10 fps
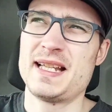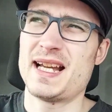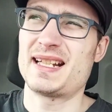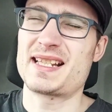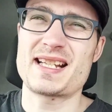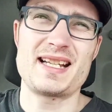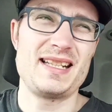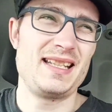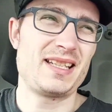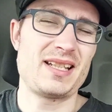I
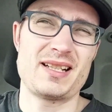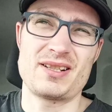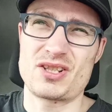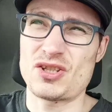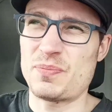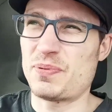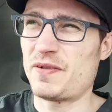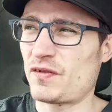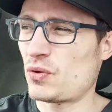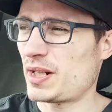decided I'll stop
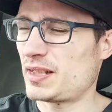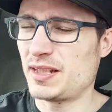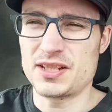off quickly at the